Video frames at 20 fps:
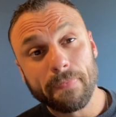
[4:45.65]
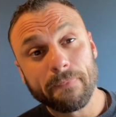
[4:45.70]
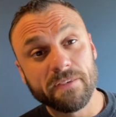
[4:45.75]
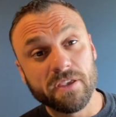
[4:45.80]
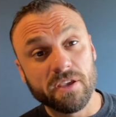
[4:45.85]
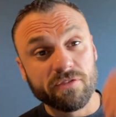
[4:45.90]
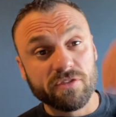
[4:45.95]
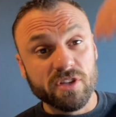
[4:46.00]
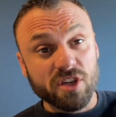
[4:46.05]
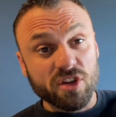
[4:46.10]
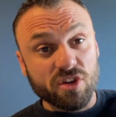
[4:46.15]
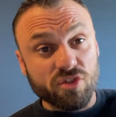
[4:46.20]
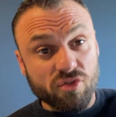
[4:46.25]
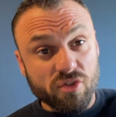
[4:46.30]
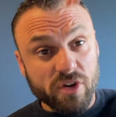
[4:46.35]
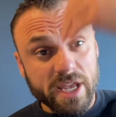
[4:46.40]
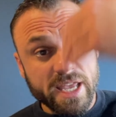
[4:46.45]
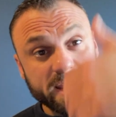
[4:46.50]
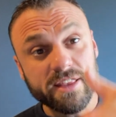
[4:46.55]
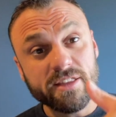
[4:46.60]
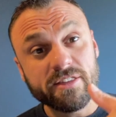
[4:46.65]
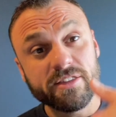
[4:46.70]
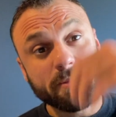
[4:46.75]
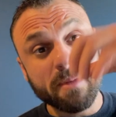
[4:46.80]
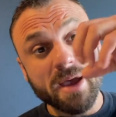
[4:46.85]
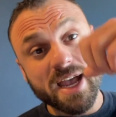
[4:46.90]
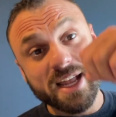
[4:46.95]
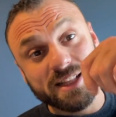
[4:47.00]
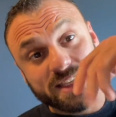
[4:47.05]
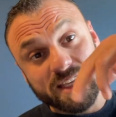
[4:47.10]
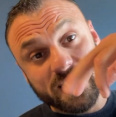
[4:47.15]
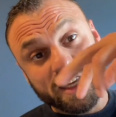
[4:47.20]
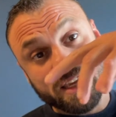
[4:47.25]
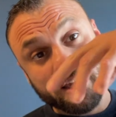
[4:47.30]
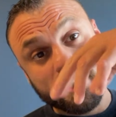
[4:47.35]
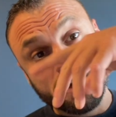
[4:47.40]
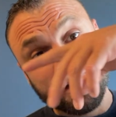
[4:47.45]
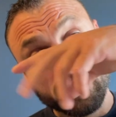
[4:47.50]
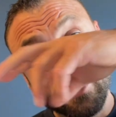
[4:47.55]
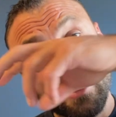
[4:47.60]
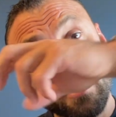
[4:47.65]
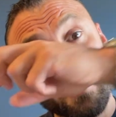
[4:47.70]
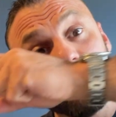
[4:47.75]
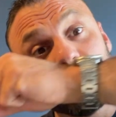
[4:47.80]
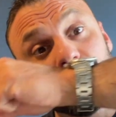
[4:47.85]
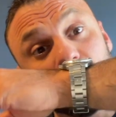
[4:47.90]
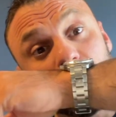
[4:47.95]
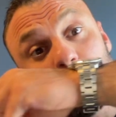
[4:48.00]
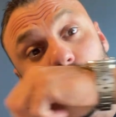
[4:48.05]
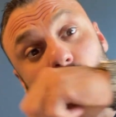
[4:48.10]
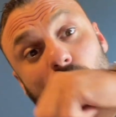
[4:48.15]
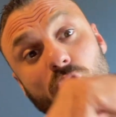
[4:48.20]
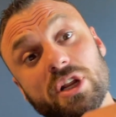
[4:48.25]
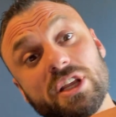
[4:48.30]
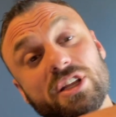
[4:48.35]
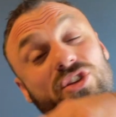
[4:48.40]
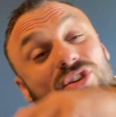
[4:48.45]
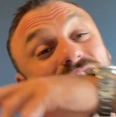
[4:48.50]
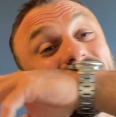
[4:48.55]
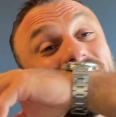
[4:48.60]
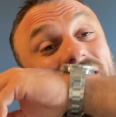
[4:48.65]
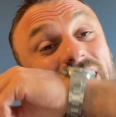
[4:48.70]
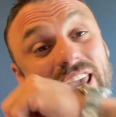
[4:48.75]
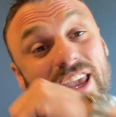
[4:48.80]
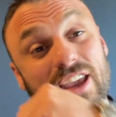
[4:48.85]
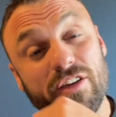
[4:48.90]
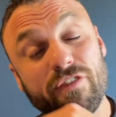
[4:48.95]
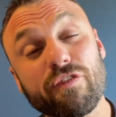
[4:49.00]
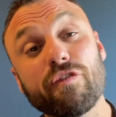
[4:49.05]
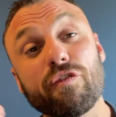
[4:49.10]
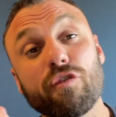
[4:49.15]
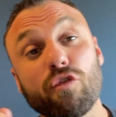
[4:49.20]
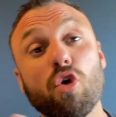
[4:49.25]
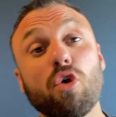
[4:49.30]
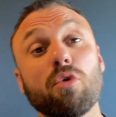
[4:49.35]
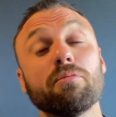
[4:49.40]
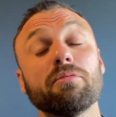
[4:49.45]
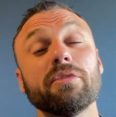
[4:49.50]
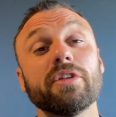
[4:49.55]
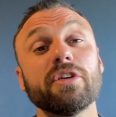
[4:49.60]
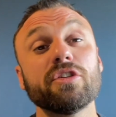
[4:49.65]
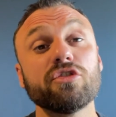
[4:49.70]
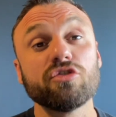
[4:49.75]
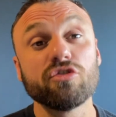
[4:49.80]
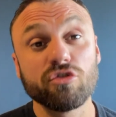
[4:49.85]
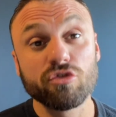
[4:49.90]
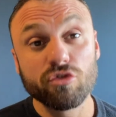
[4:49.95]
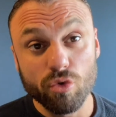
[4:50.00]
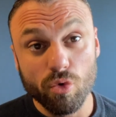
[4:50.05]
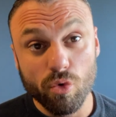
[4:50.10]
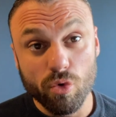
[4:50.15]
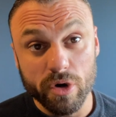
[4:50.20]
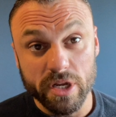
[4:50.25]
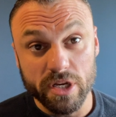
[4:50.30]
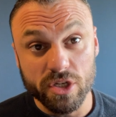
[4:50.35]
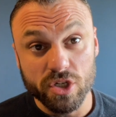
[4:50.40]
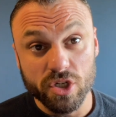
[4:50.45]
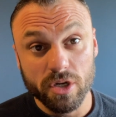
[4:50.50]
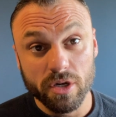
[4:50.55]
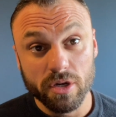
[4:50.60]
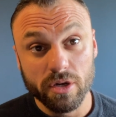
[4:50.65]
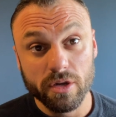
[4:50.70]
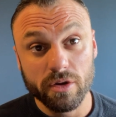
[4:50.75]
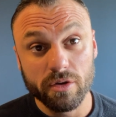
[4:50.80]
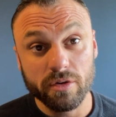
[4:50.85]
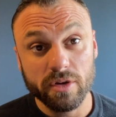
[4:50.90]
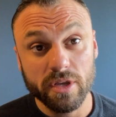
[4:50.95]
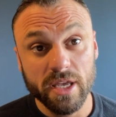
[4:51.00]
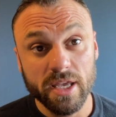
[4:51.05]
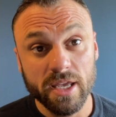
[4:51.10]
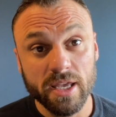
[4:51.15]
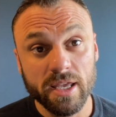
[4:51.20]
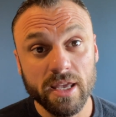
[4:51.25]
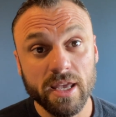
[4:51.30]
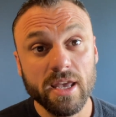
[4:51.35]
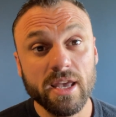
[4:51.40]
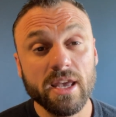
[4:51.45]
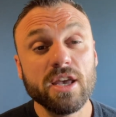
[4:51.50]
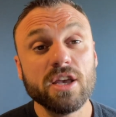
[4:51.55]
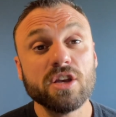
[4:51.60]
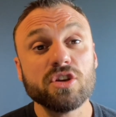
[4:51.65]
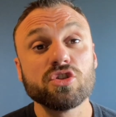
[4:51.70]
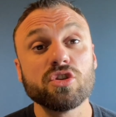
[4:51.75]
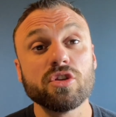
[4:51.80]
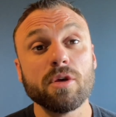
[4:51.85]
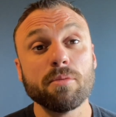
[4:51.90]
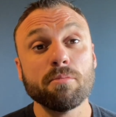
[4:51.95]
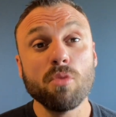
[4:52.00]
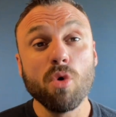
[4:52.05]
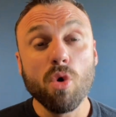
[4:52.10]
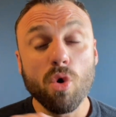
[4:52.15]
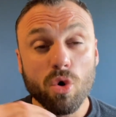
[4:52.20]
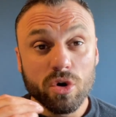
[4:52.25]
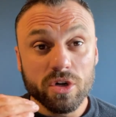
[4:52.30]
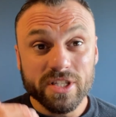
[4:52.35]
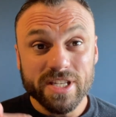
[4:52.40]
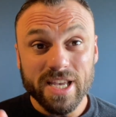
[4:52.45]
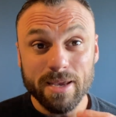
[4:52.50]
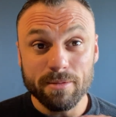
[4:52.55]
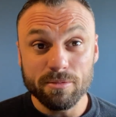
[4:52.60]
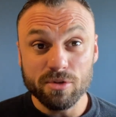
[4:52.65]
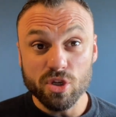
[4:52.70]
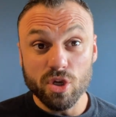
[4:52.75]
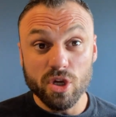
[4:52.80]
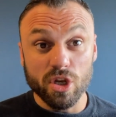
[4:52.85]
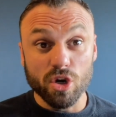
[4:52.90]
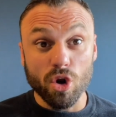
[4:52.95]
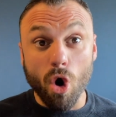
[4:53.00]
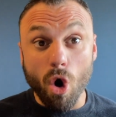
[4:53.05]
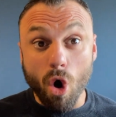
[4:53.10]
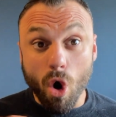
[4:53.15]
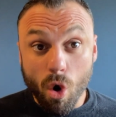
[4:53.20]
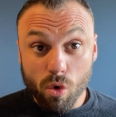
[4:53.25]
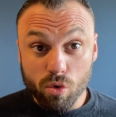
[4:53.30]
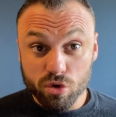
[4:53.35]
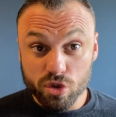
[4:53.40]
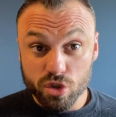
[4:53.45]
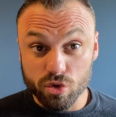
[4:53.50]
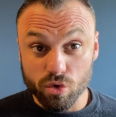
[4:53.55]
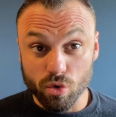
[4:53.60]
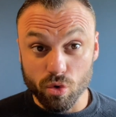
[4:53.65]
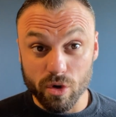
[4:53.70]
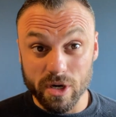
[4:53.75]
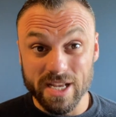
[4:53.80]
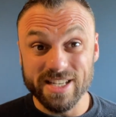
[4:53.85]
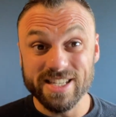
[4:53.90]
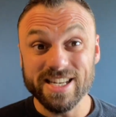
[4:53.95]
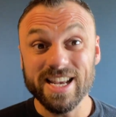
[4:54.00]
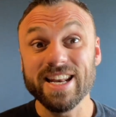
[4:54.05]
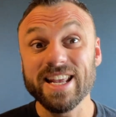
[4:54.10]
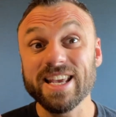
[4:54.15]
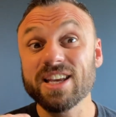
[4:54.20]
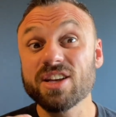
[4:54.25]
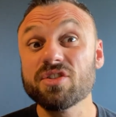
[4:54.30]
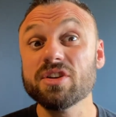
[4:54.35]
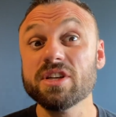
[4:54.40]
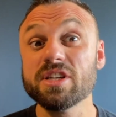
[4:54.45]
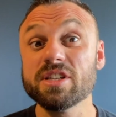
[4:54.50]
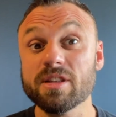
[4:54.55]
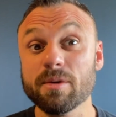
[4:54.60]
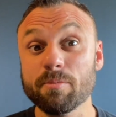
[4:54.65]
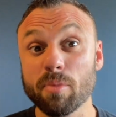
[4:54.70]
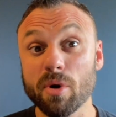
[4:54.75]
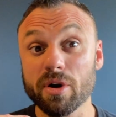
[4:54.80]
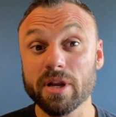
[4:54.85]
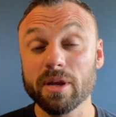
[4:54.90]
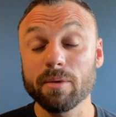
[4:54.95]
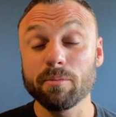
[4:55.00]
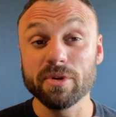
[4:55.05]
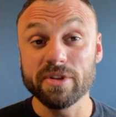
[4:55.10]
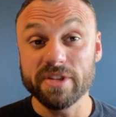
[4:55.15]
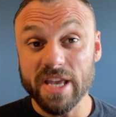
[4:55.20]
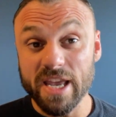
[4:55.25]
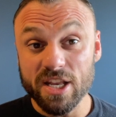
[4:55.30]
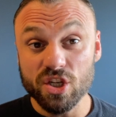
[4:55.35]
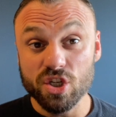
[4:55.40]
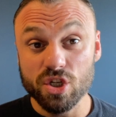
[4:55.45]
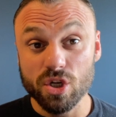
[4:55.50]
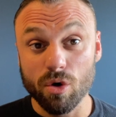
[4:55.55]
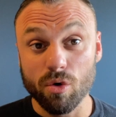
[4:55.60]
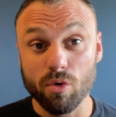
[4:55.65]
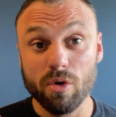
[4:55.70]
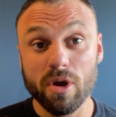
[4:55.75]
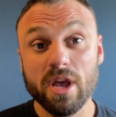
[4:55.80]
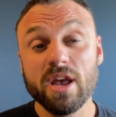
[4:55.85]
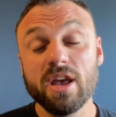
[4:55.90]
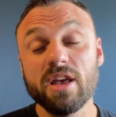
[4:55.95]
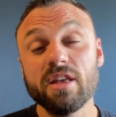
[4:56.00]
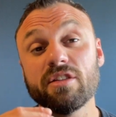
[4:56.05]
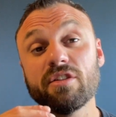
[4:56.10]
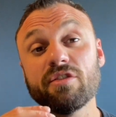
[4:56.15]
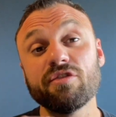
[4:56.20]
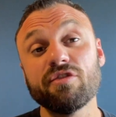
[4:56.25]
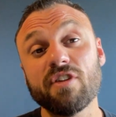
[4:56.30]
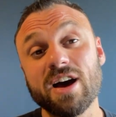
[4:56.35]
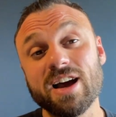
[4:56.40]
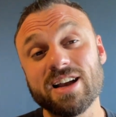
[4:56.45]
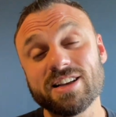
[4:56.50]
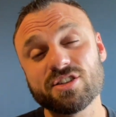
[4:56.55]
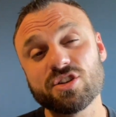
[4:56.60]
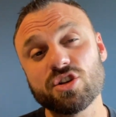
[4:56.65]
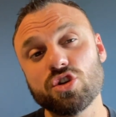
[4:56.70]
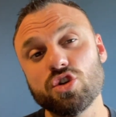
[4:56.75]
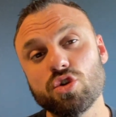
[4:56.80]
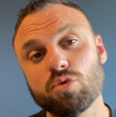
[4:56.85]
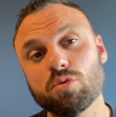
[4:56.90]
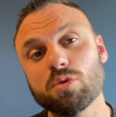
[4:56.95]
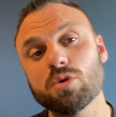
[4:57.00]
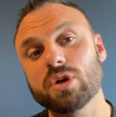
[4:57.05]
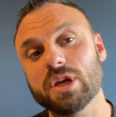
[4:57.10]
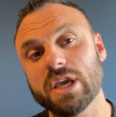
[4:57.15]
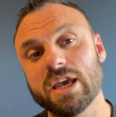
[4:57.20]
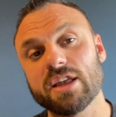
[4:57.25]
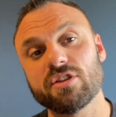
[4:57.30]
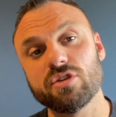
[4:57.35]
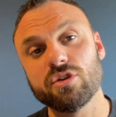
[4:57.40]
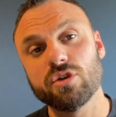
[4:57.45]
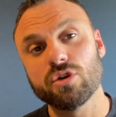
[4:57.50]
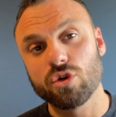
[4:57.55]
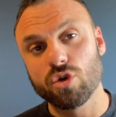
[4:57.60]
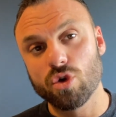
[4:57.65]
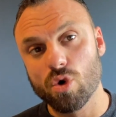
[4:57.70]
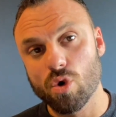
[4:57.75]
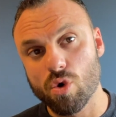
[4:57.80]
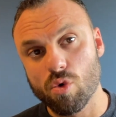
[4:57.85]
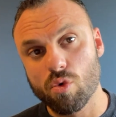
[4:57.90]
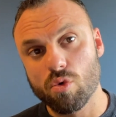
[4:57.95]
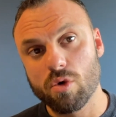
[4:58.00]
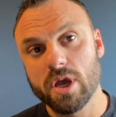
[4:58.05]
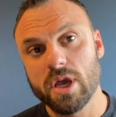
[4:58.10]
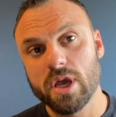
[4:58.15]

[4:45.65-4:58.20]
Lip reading: You have to create the demand here for the body to take from the storage. Okay, so the more times you can halt storage and increase the burning potential, the faster you will get to your goal.